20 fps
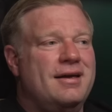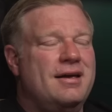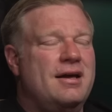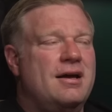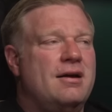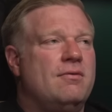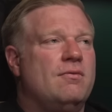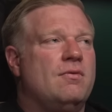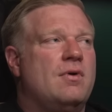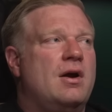
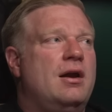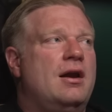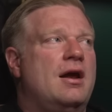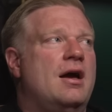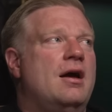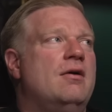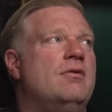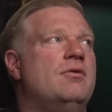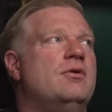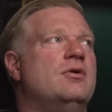Yeah, right
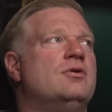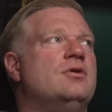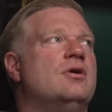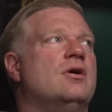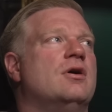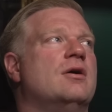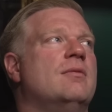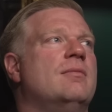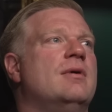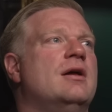now they're
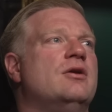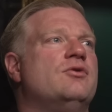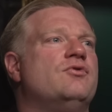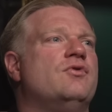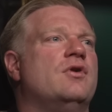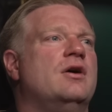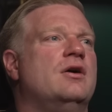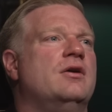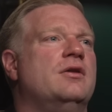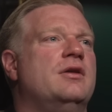talking about a
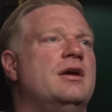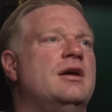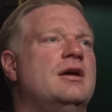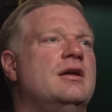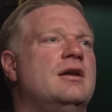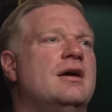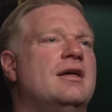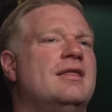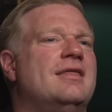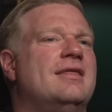trial
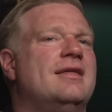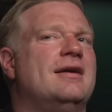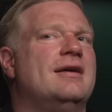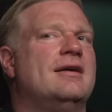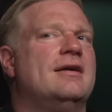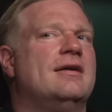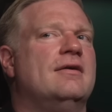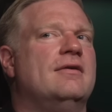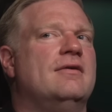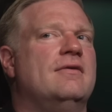date. I
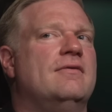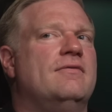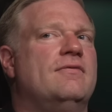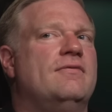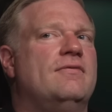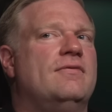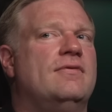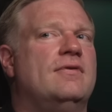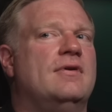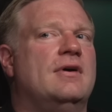think
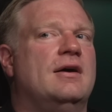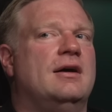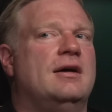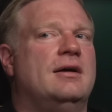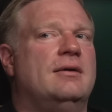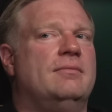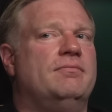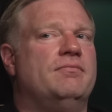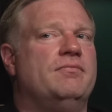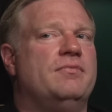of
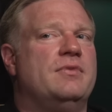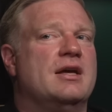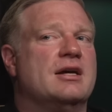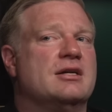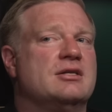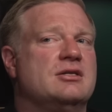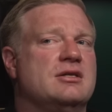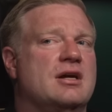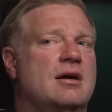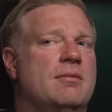um,
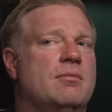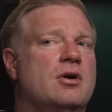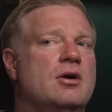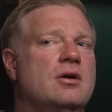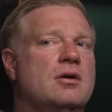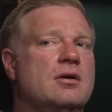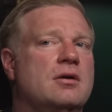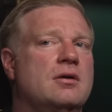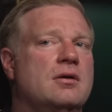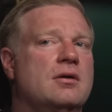next
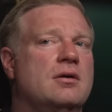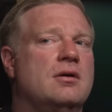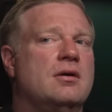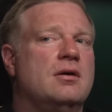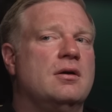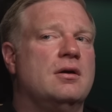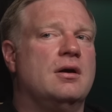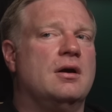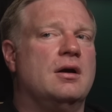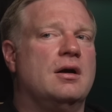summer,
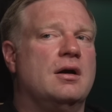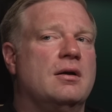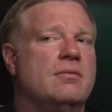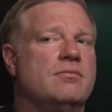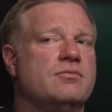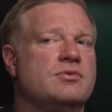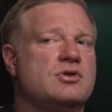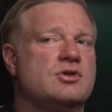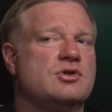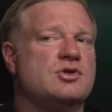
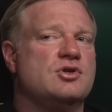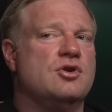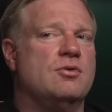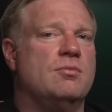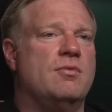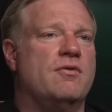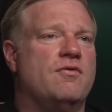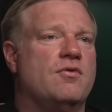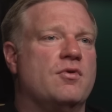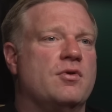um, so still
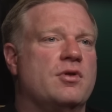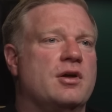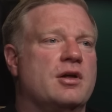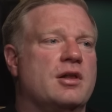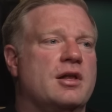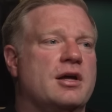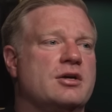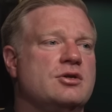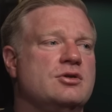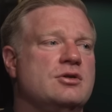before the
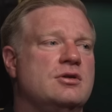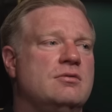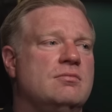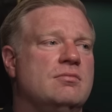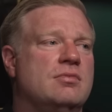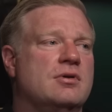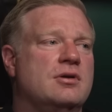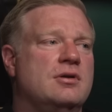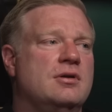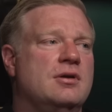election.
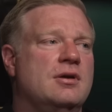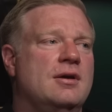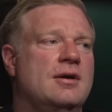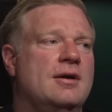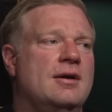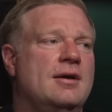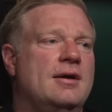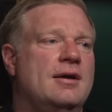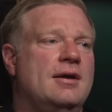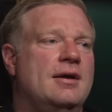But
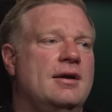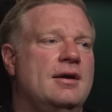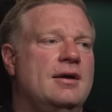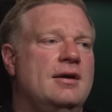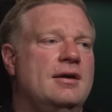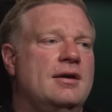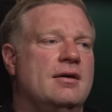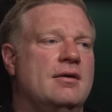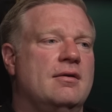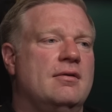
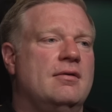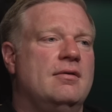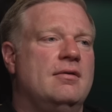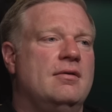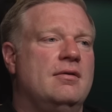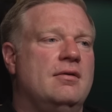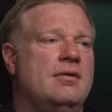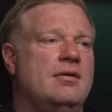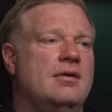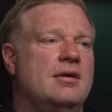yeah,
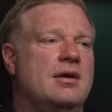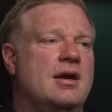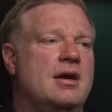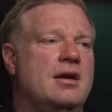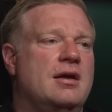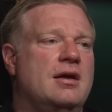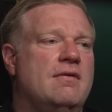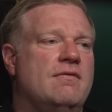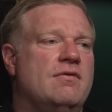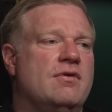
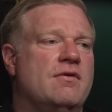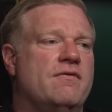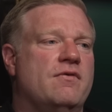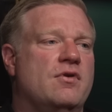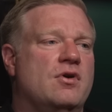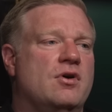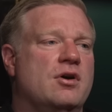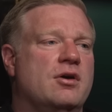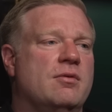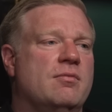again, given the
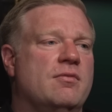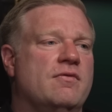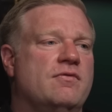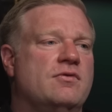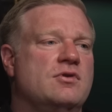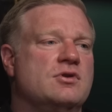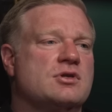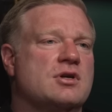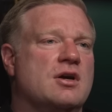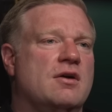volume of
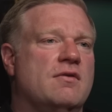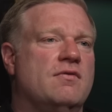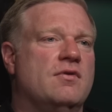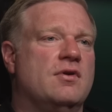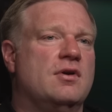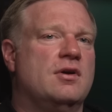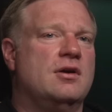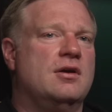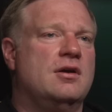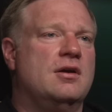
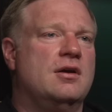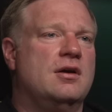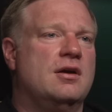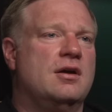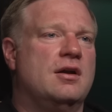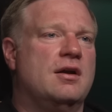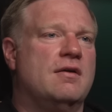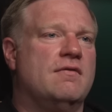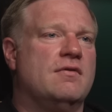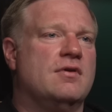discovery
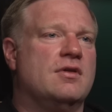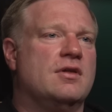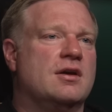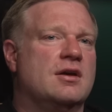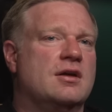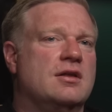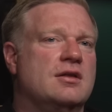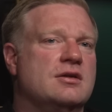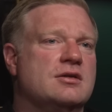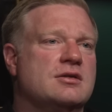and
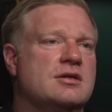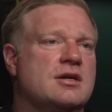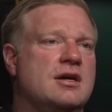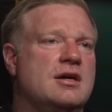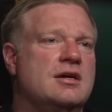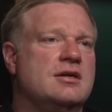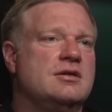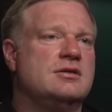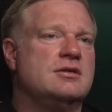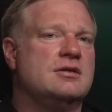everything in this
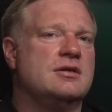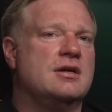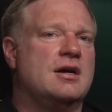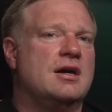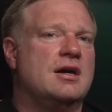case,